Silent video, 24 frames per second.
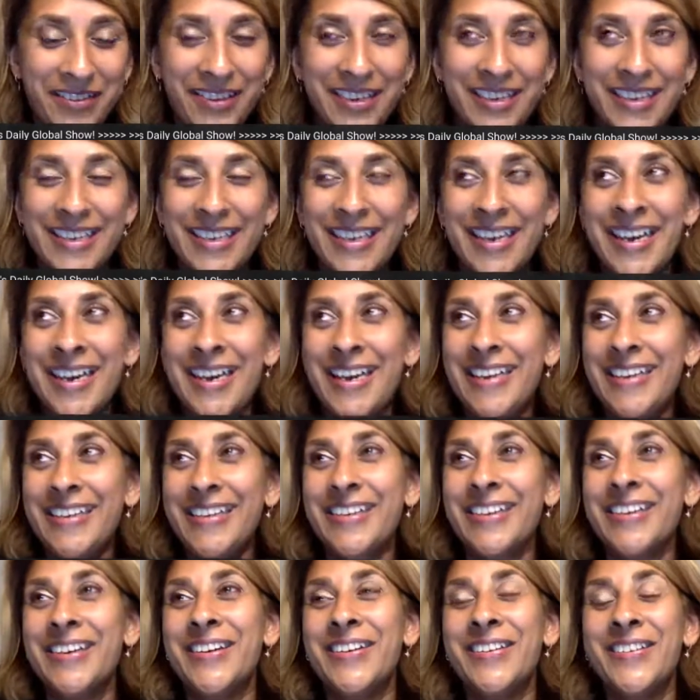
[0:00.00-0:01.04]
Like,
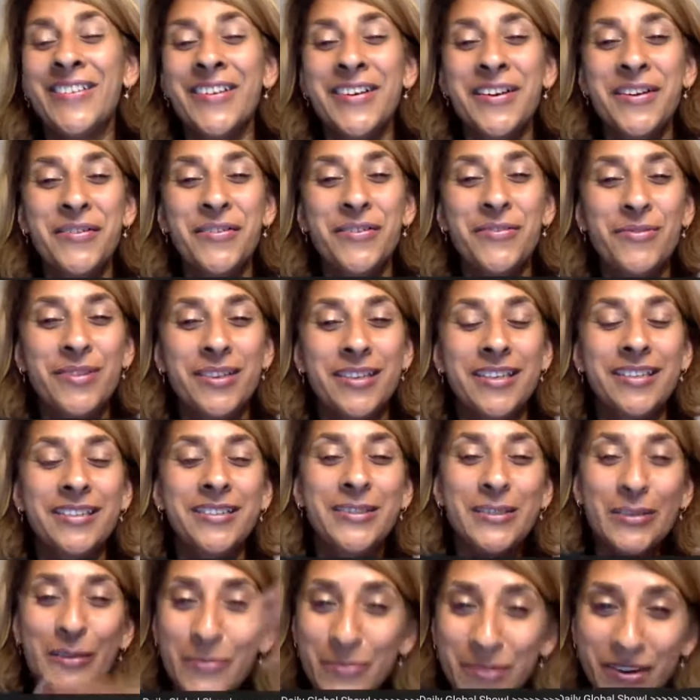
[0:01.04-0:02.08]
we've been on
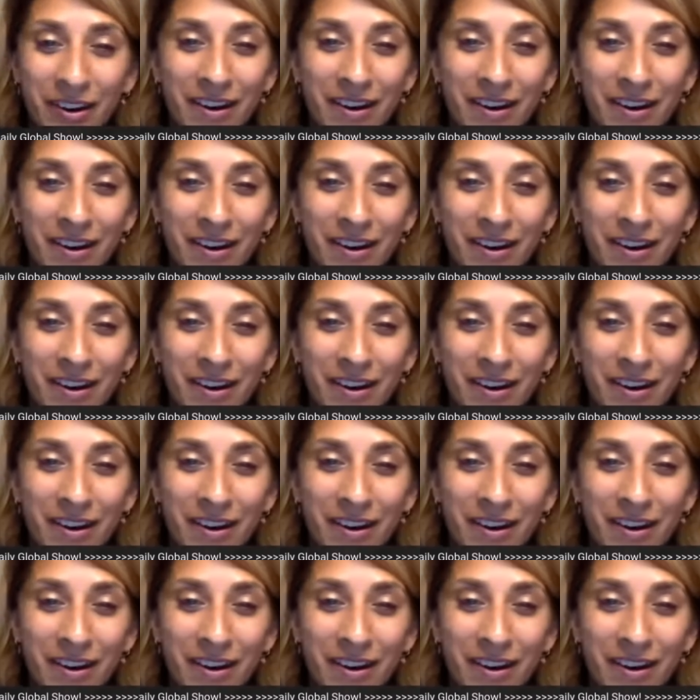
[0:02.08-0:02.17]
Zoom